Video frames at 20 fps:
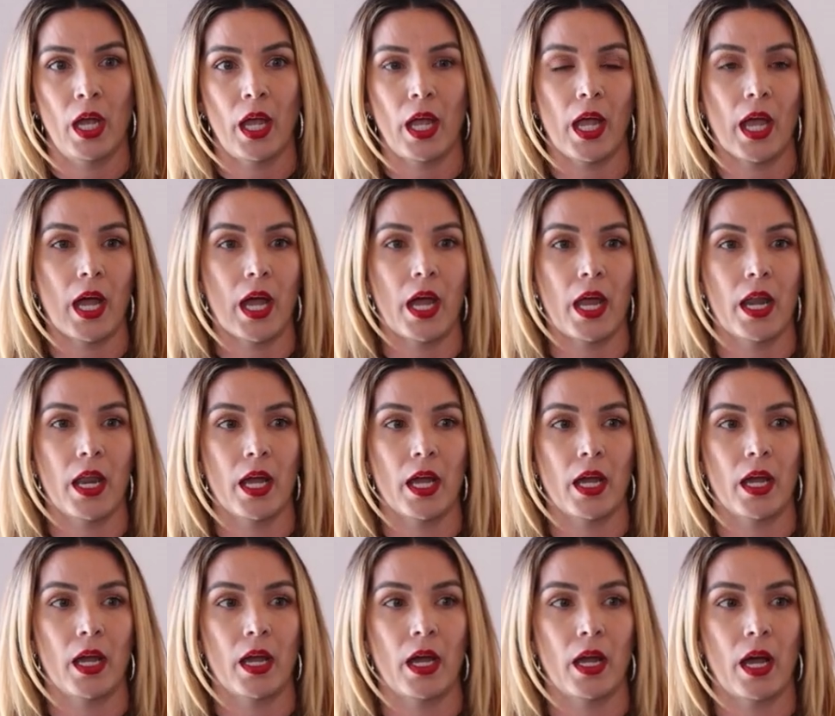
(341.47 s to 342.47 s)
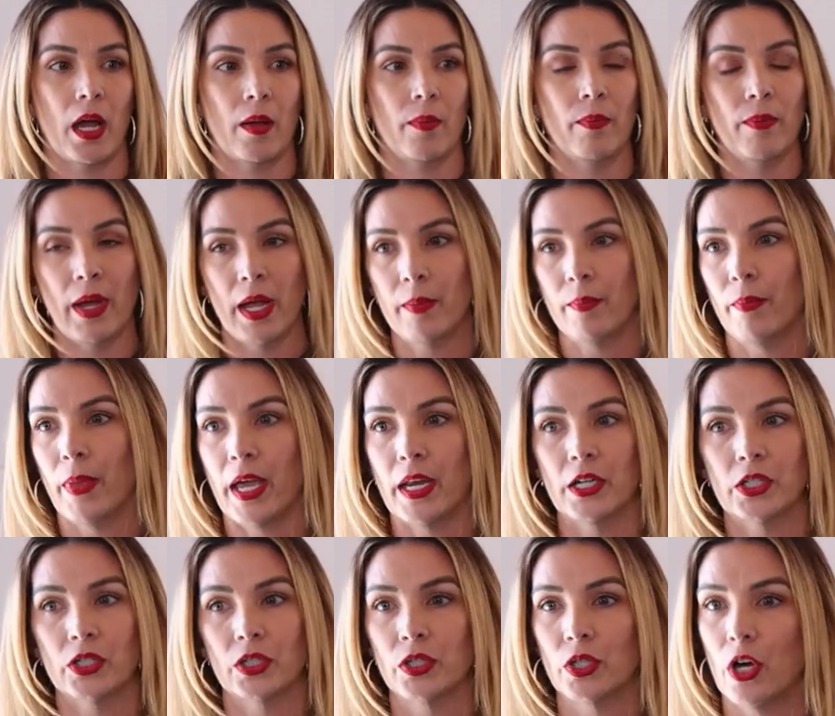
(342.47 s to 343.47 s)
And uh, my
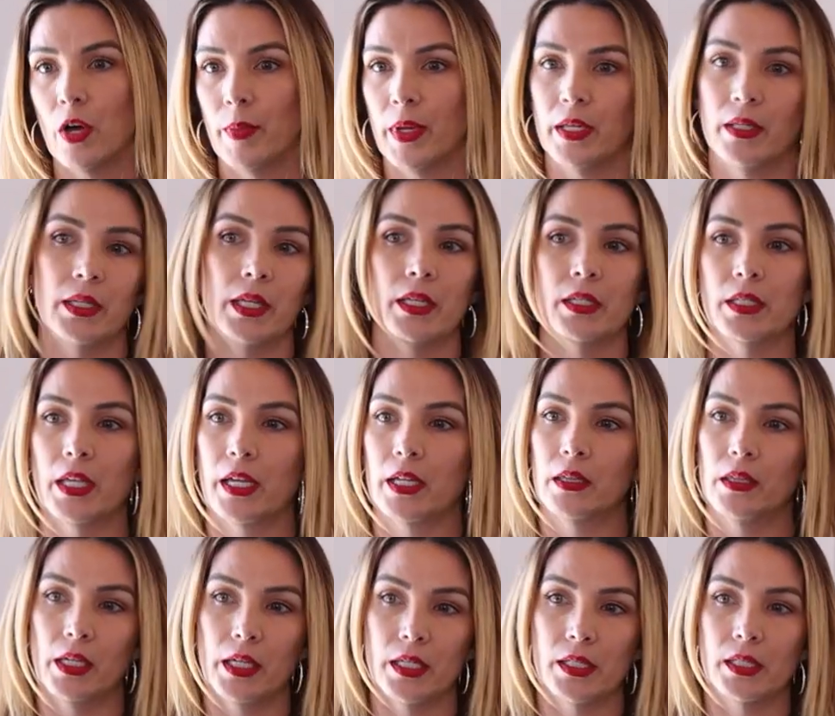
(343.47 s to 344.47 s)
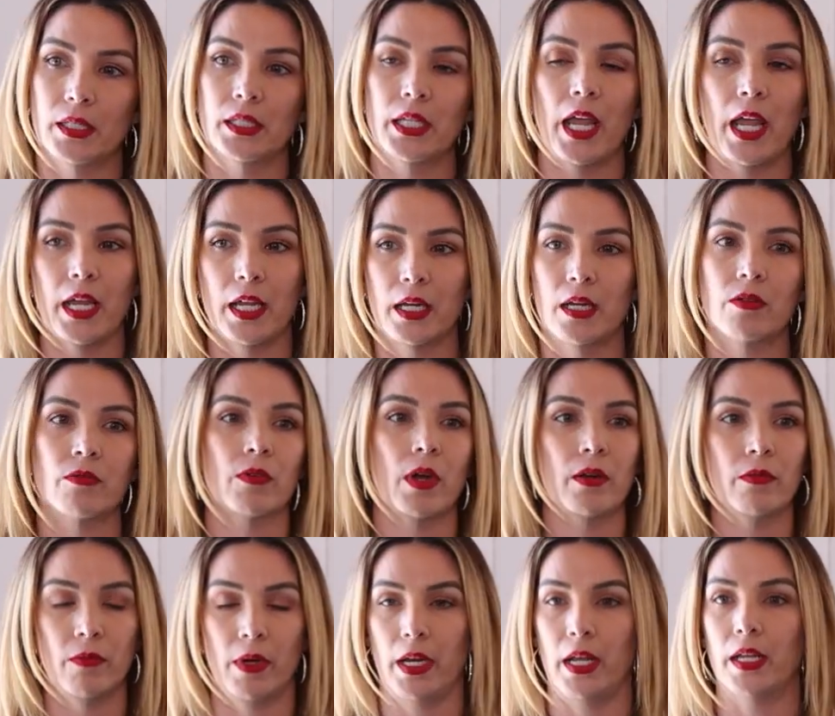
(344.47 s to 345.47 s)
manager told me, he's like, Liz, take it and
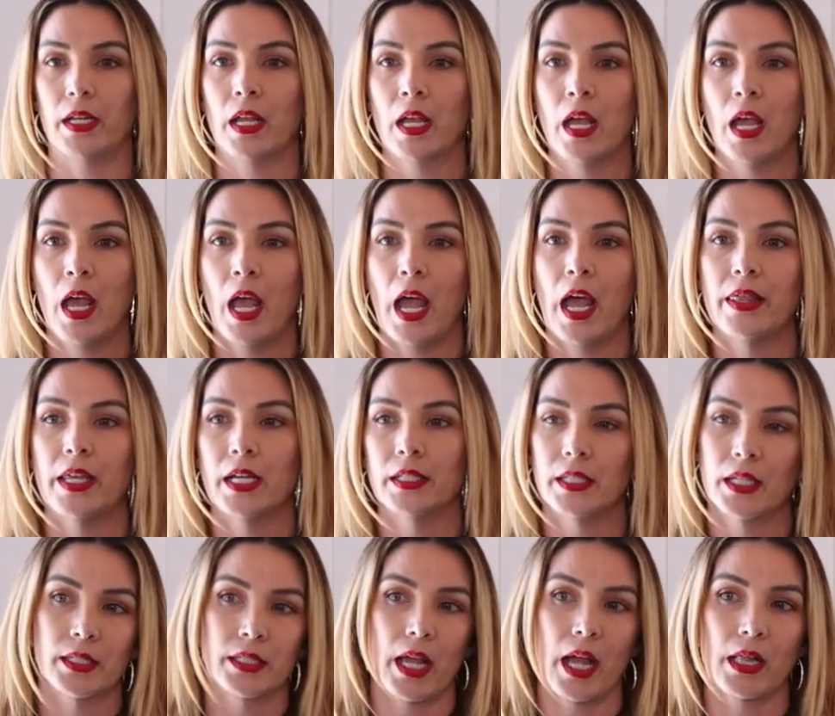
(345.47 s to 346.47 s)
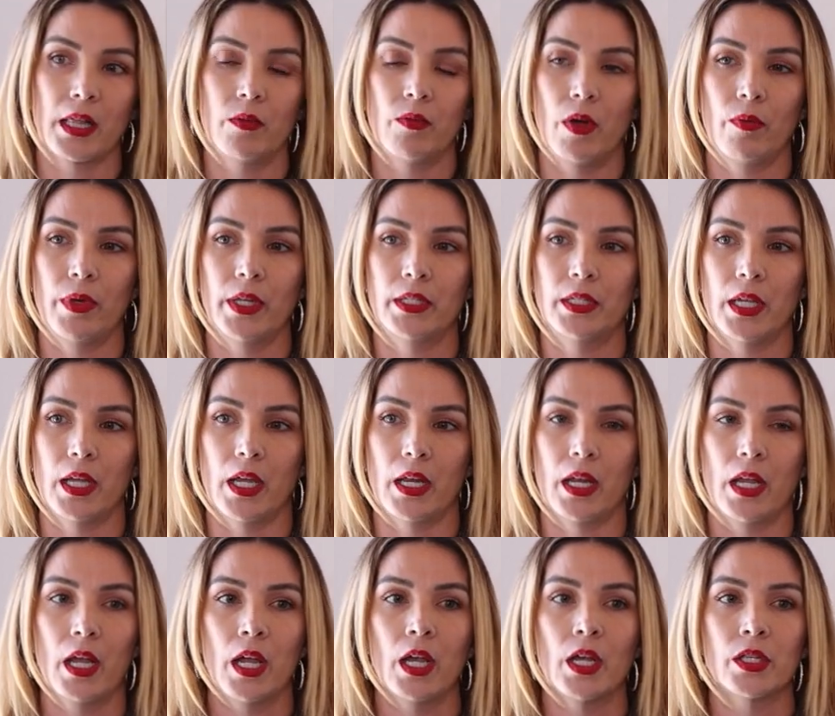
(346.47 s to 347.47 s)
run with it. And that's exactly what we
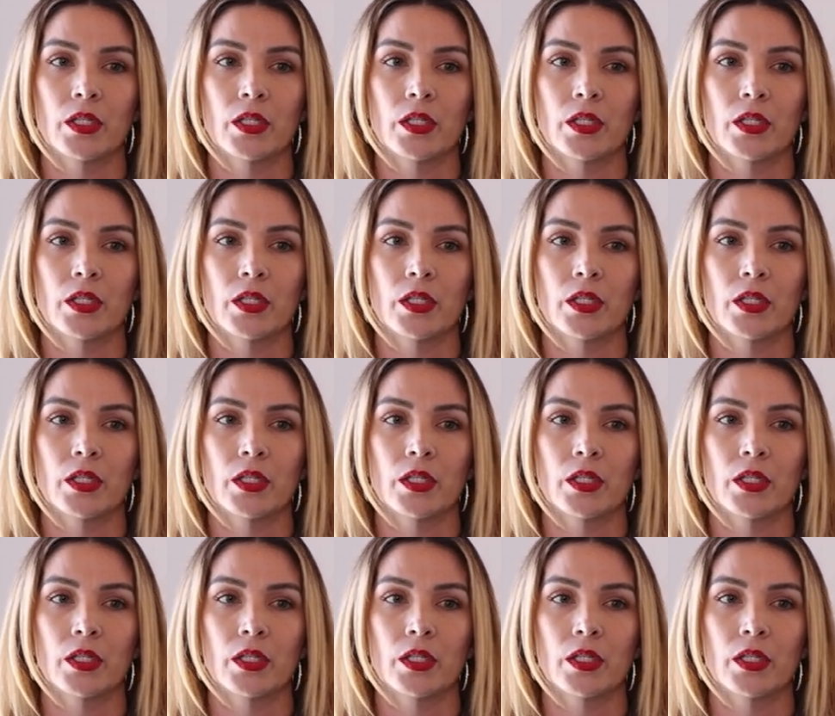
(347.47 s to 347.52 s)
did.